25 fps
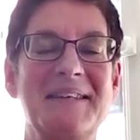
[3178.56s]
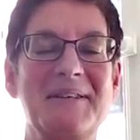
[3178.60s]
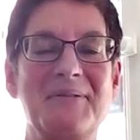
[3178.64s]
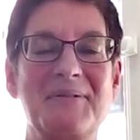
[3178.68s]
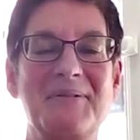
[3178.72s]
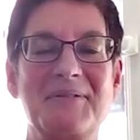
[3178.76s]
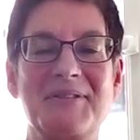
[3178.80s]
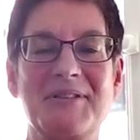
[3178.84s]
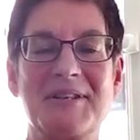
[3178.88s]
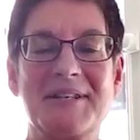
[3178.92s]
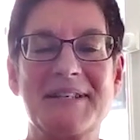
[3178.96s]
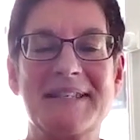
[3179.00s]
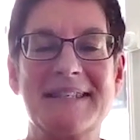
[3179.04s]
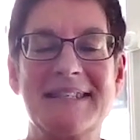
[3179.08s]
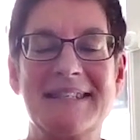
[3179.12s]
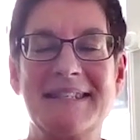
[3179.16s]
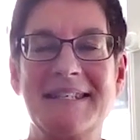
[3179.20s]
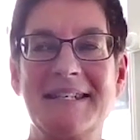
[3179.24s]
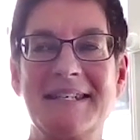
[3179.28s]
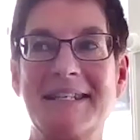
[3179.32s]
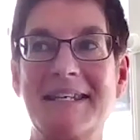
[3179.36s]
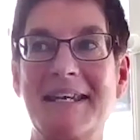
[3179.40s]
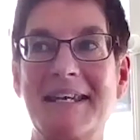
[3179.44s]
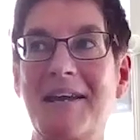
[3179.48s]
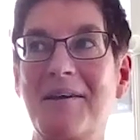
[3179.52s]
know, just
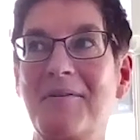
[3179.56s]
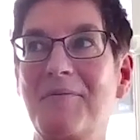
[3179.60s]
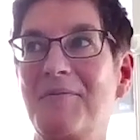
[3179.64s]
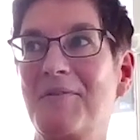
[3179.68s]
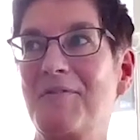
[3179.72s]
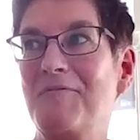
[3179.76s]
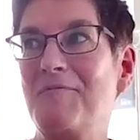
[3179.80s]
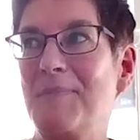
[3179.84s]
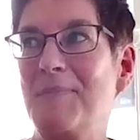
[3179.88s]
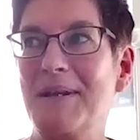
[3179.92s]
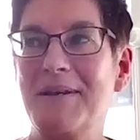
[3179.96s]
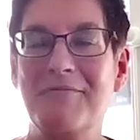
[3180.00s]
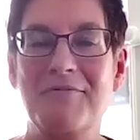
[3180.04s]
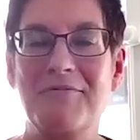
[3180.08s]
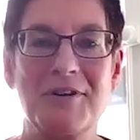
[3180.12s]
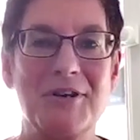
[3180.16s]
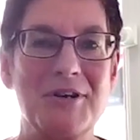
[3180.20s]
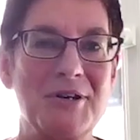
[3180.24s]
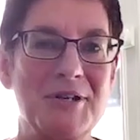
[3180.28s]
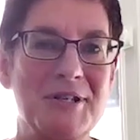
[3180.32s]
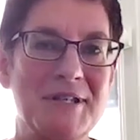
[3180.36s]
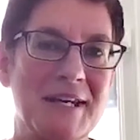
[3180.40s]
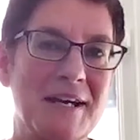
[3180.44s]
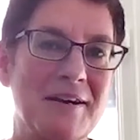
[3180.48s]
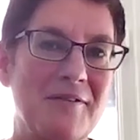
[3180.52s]
today we've been
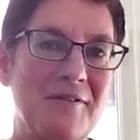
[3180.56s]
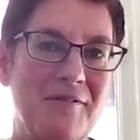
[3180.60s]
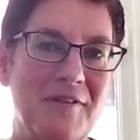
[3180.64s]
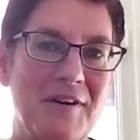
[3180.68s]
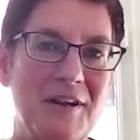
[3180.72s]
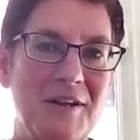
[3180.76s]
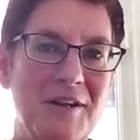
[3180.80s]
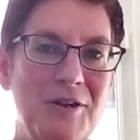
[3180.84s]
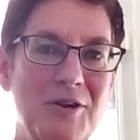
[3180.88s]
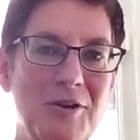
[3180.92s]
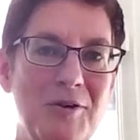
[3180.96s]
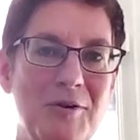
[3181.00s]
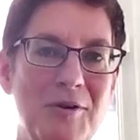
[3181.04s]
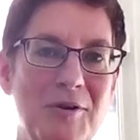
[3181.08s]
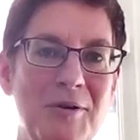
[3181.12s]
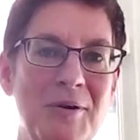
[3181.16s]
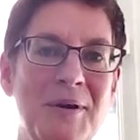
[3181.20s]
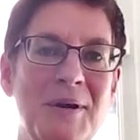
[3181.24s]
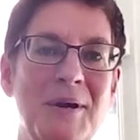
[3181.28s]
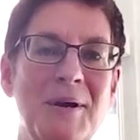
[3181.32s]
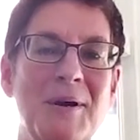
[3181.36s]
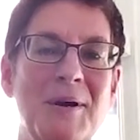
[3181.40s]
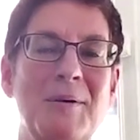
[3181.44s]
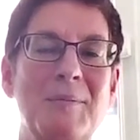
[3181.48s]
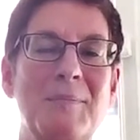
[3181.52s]
recruiting for a new
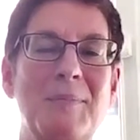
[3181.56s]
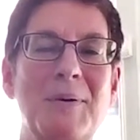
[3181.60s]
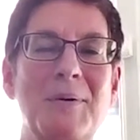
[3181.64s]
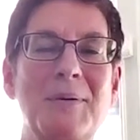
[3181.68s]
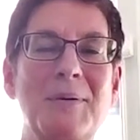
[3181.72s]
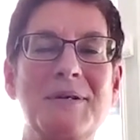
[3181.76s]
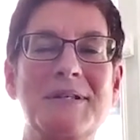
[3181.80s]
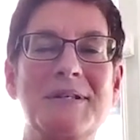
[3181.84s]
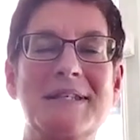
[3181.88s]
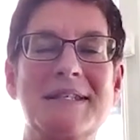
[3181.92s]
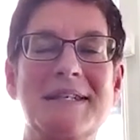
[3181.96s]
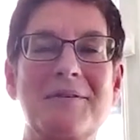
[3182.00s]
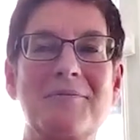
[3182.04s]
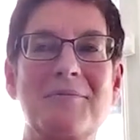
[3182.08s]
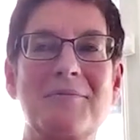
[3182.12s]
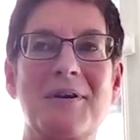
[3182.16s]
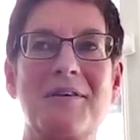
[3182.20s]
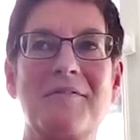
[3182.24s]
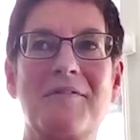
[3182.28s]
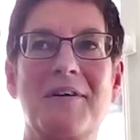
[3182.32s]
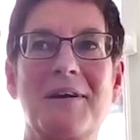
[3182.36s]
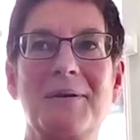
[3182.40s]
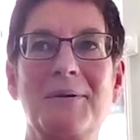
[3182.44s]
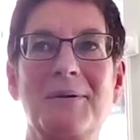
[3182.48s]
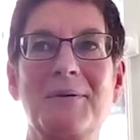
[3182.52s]
post in one
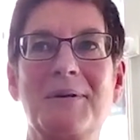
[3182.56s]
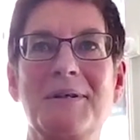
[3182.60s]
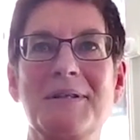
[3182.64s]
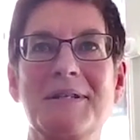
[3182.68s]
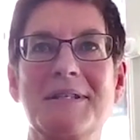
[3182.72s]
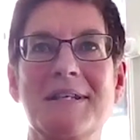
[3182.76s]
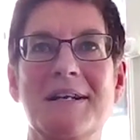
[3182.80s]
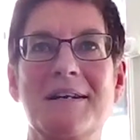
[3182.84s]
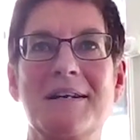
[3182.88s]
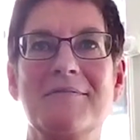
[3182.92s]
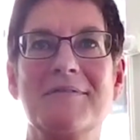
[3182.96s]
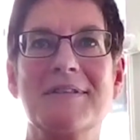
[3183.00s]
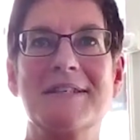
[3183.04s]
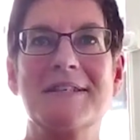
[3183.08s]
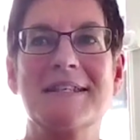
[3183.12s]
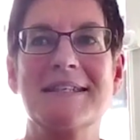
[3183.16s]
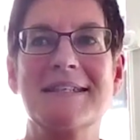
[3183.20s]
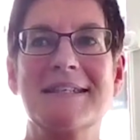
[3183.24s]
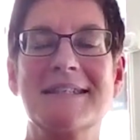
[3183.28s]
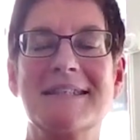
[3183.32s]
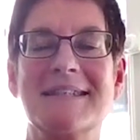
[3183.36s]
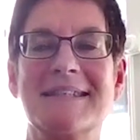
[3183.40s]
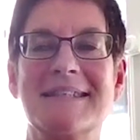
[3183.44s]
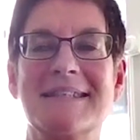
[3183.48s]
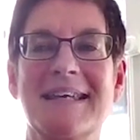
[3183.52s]
of our local
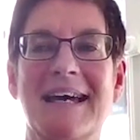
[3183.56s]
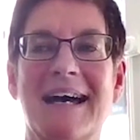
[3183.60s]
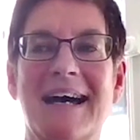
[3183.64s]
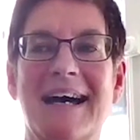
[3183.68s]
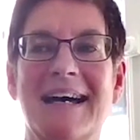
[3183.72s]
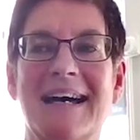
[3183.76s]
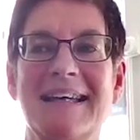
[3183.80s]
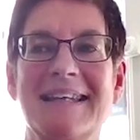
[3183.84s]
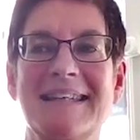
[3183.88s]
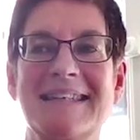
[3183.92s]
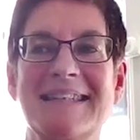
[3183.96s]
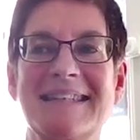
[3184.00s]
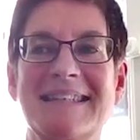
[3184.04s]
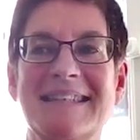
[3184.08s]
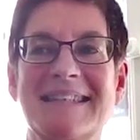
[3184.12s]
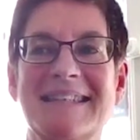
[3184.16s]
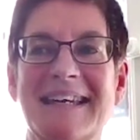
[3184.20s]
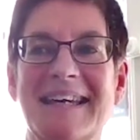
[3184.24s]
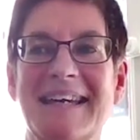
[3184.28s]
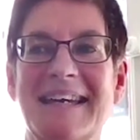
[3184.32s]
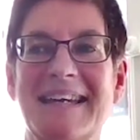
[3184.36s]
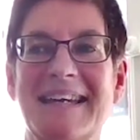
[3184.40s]
services, and